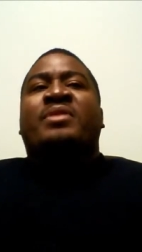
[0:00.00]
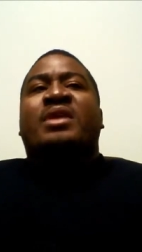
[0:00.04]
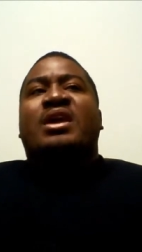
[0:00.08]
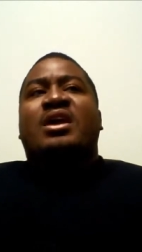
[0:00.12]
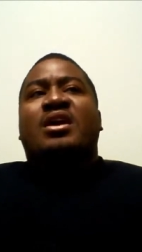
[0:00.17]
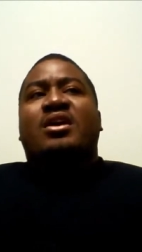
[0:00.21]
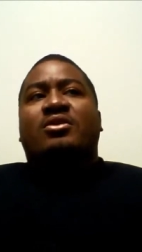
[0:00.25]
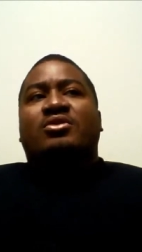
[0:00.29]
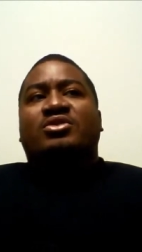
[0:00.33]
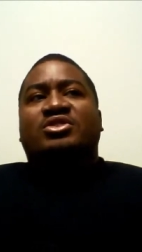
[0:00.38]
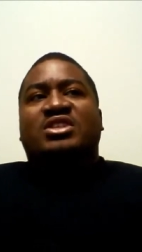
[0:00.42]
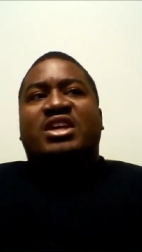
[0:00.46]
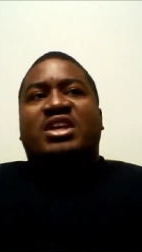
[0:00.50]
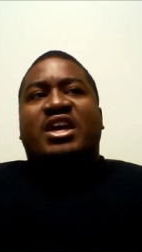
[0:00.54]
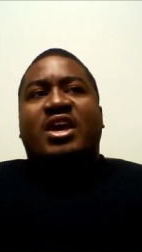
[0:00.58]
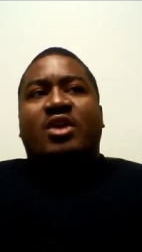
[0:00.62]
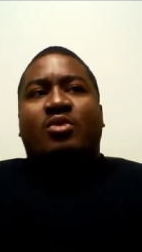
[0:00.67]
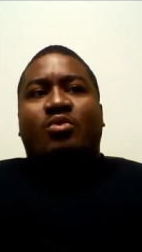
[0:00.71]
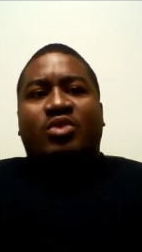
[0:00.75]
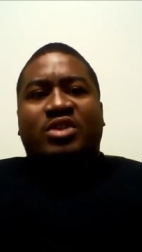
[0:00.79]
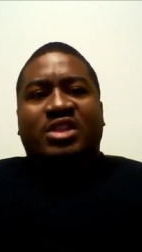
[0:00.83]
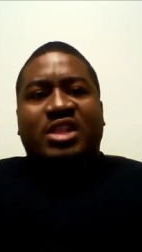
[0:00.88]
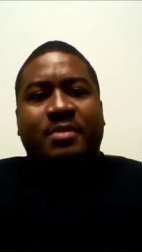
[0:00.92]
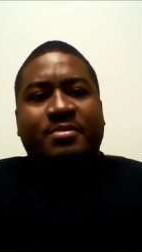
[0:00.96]
And I was like,
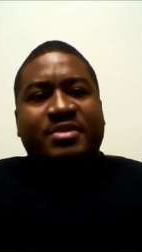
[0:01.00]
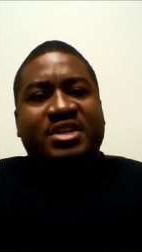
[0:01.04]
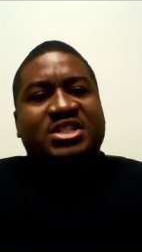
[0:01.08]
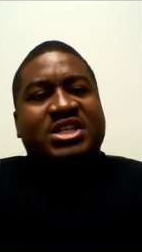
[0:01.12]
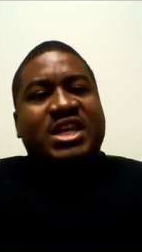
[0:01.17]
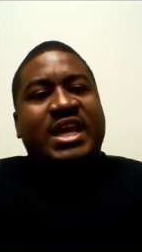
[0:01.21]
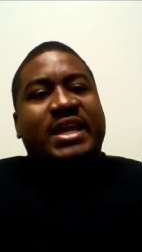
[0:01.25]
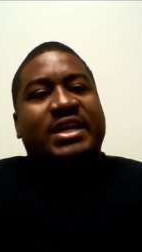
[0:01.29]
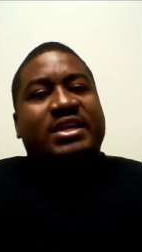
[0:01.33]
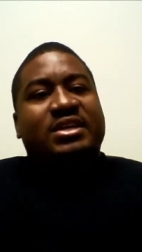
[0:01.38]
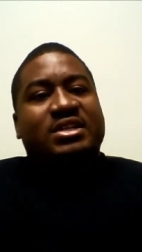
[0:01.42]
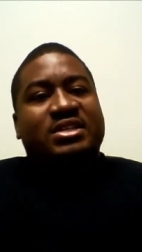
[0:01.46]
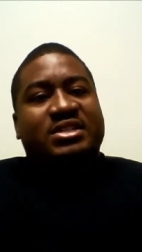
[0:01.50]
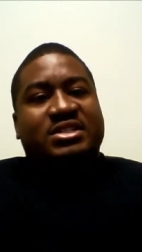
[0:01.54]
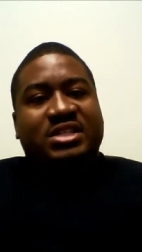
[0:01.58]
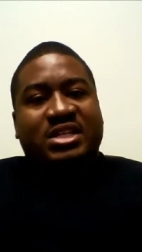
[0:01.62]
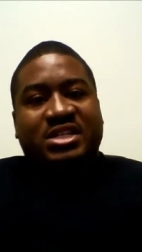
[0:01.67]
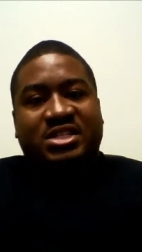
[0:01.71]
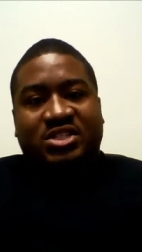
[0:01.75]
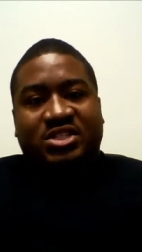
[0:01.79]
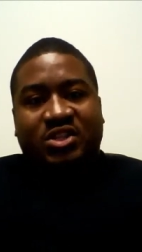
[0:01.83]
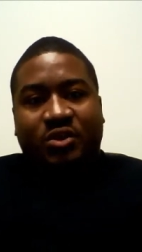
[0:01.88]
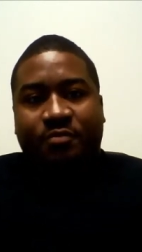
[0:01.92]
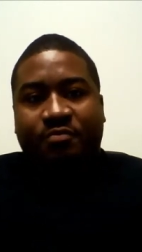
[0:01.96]
well, let me check in the
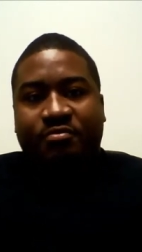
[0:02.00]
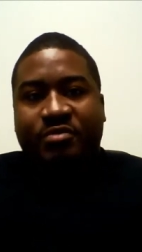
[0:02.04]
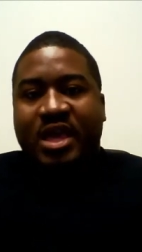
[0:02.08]
system.